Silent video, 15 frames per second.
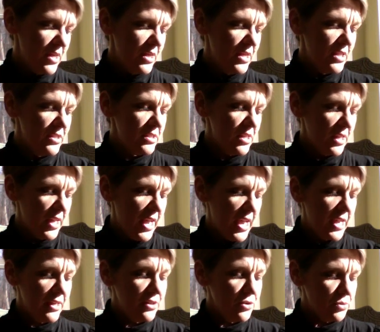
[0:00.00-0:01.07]
This
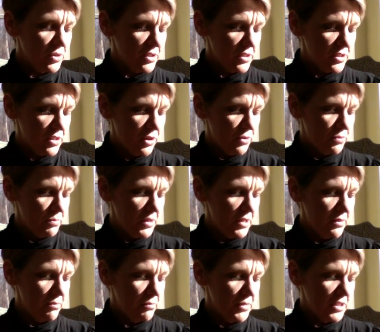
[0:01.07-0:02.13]
annual
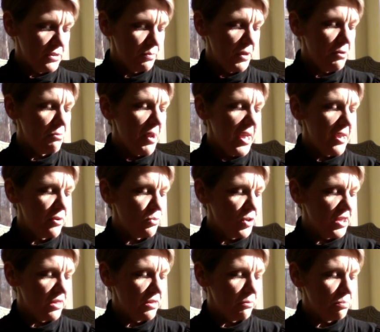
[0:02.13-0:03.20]
atonement must be made
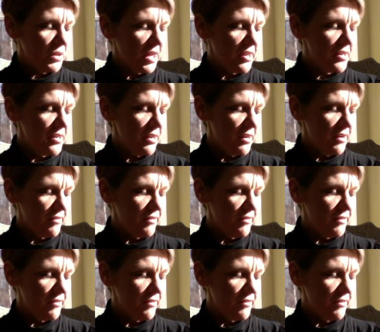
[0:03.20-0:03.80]
with the blood